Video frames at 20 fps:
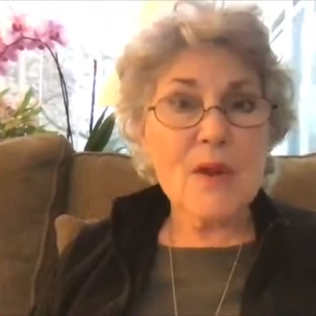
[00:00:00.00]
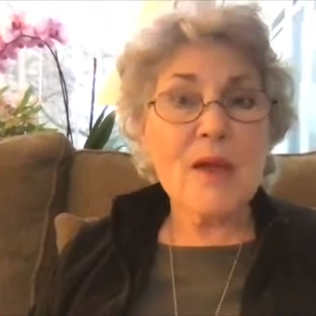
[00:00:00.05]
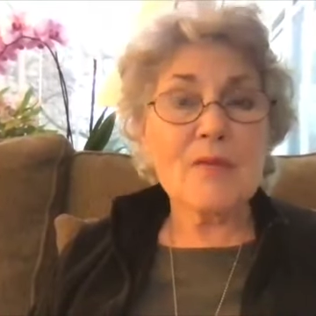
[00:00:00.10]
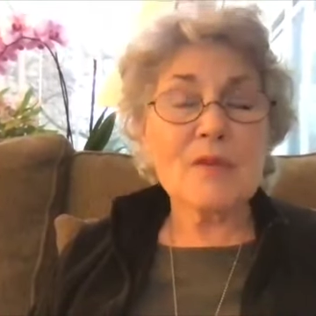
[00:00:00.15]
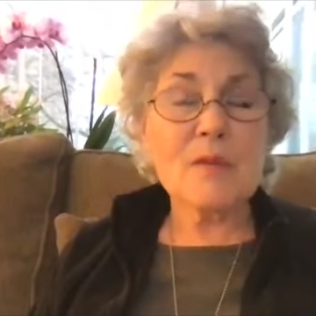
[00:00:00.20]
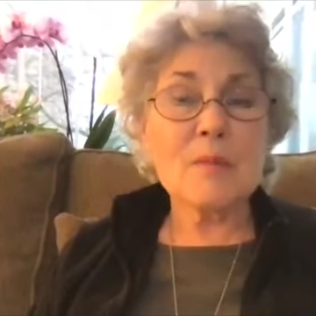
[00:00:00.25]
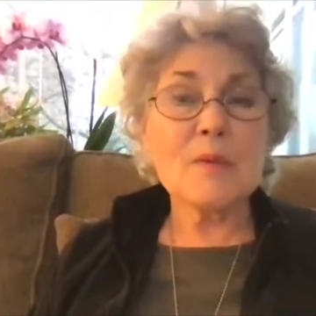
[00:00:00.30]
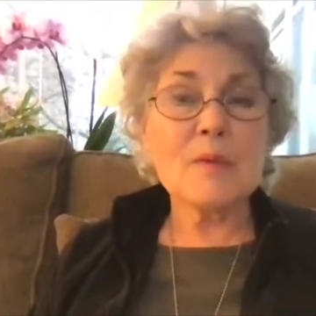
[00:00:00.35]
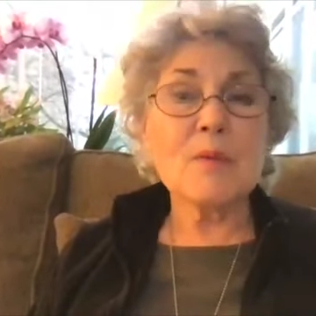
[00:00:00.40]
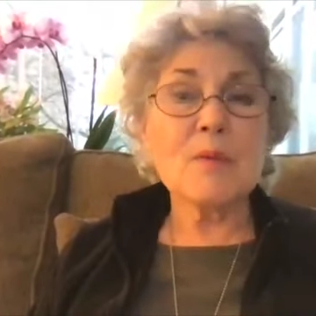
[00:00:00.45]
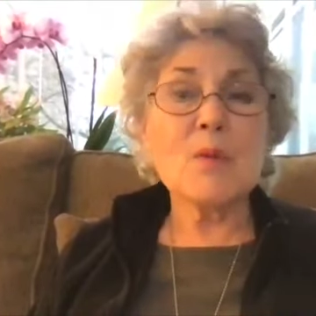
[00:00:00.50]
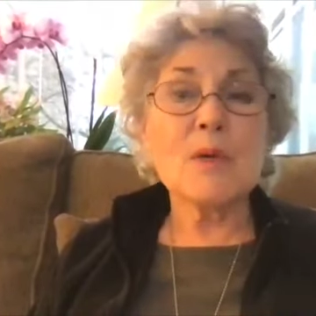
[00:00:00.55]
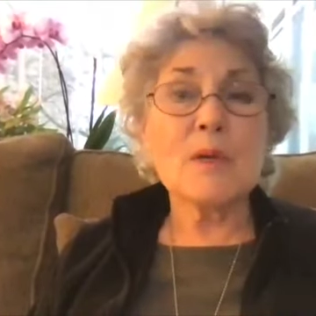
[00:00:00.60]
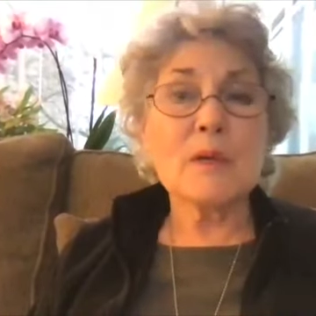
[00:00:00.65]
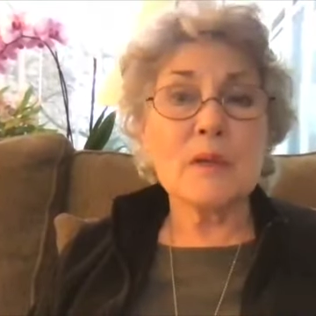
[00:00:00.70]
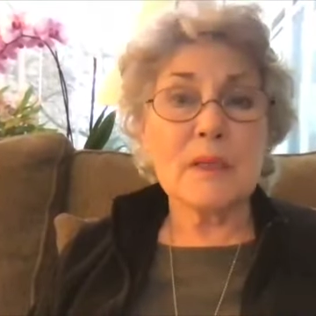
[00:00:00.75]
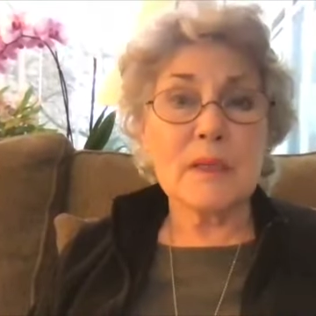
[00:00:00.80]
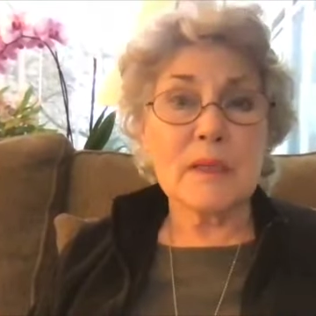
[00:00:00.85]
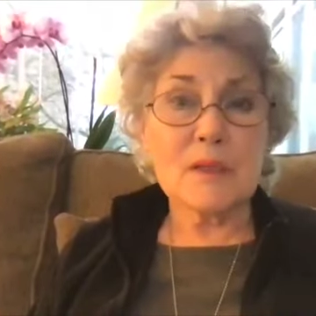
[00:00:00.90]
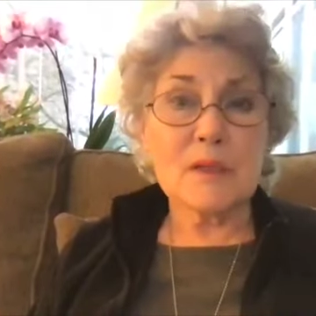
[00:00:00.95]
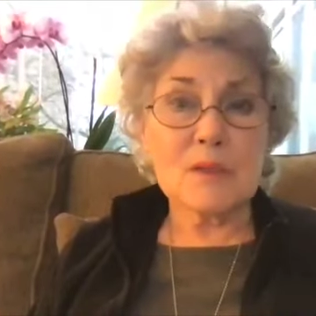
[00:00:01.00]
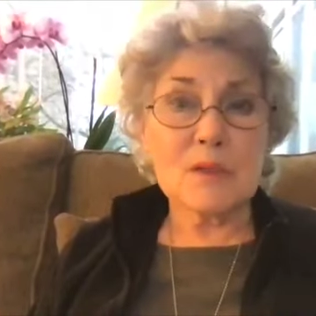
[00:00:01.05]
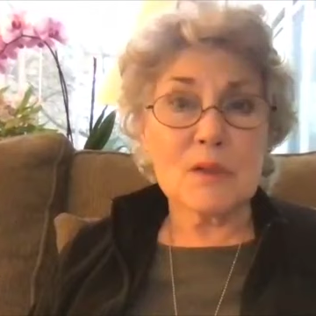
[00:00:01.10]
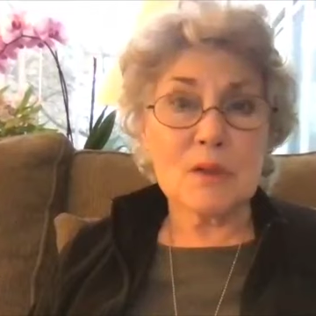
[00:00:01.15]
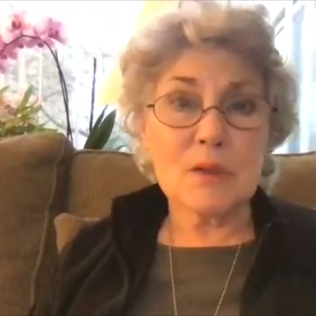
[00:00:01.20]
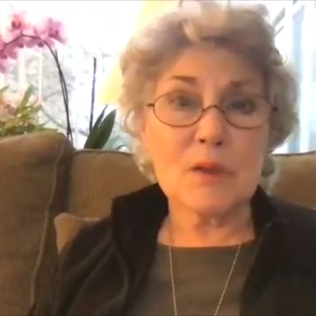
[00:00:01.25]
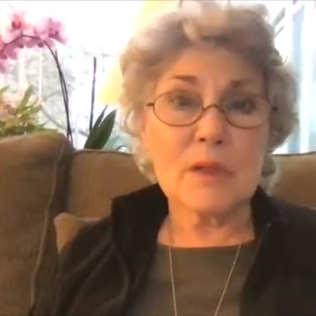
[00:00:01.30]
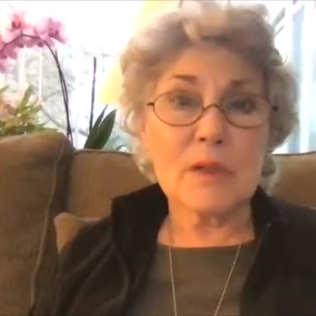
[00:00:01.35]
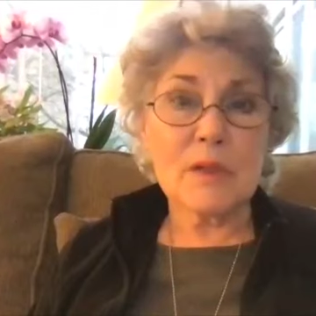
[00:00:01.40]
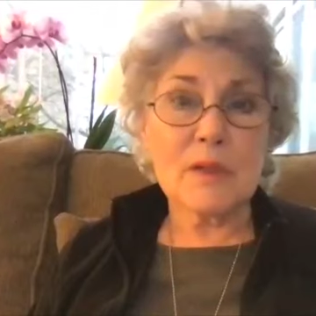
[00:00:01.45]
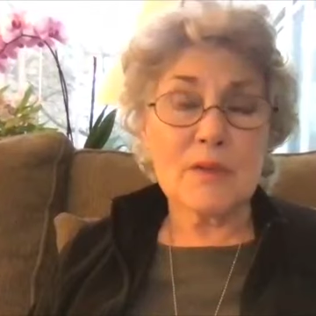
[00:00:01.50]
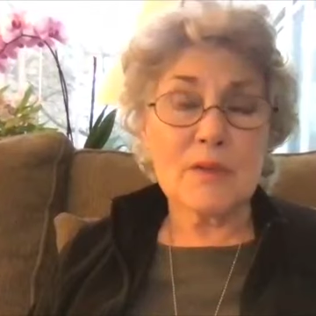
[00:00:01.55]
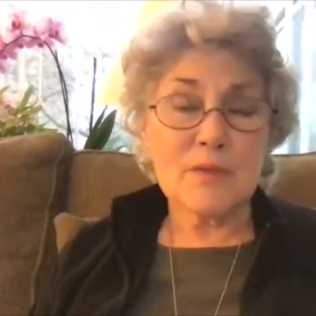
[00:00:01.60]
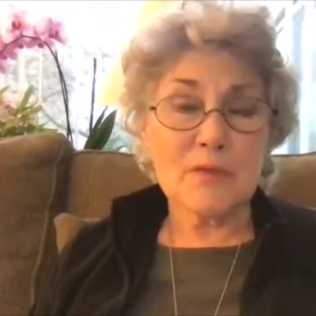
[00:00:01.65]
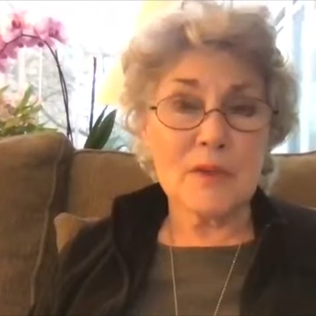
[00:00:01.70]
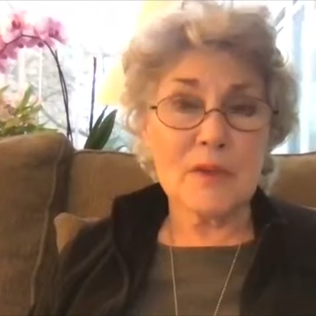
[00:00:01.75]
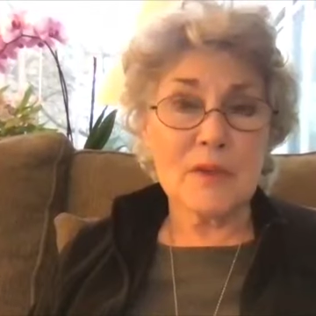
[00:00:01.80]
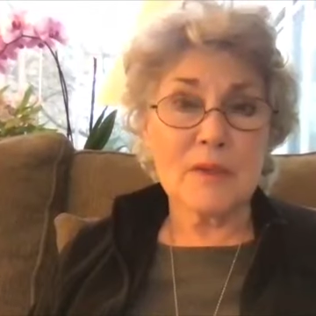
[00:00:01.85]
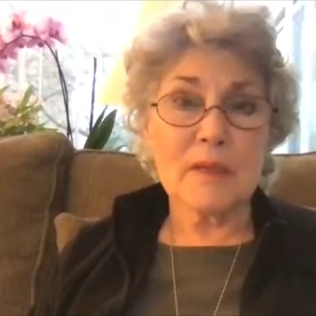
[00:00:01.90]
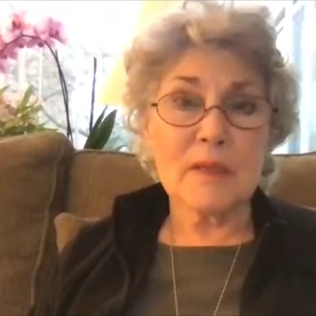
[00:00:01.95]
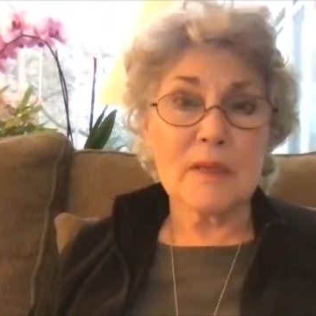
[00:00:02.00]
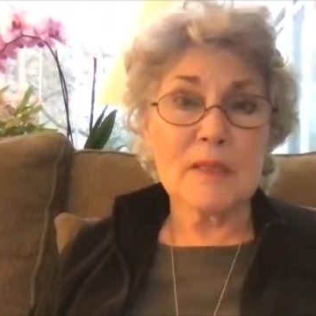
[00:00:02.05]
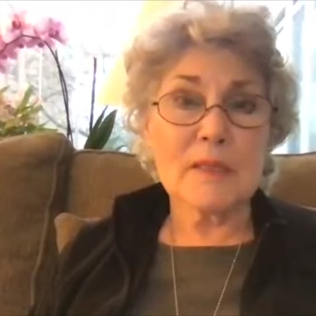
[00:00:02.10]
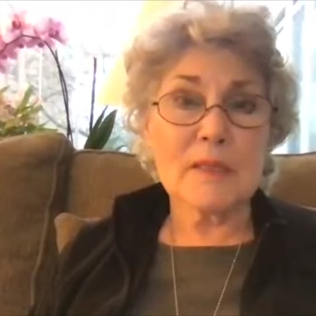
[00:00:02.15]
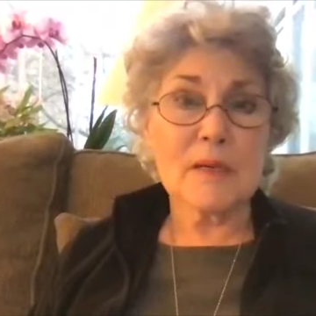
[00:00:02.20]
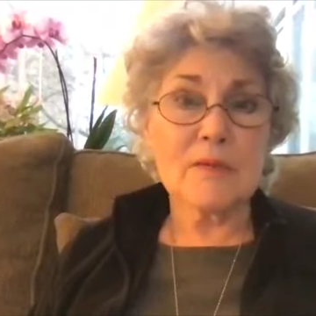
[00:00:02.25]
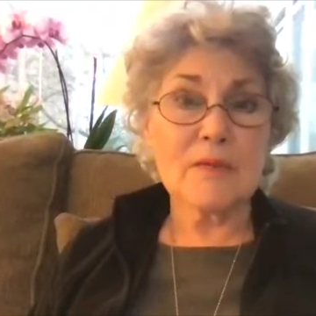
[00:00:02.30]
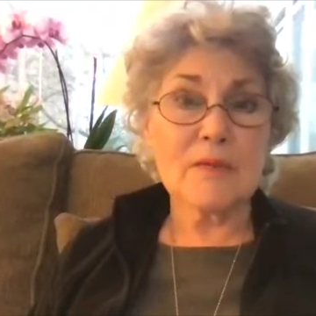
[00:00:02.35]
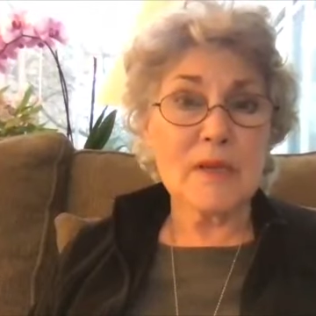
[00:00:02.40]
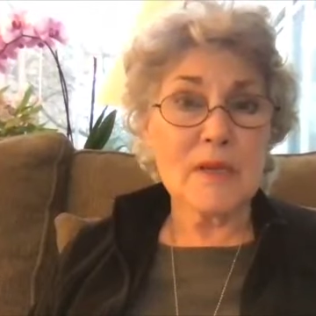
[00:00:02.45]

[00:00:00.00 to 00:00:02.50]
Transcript: have to be willing to look at the feelings of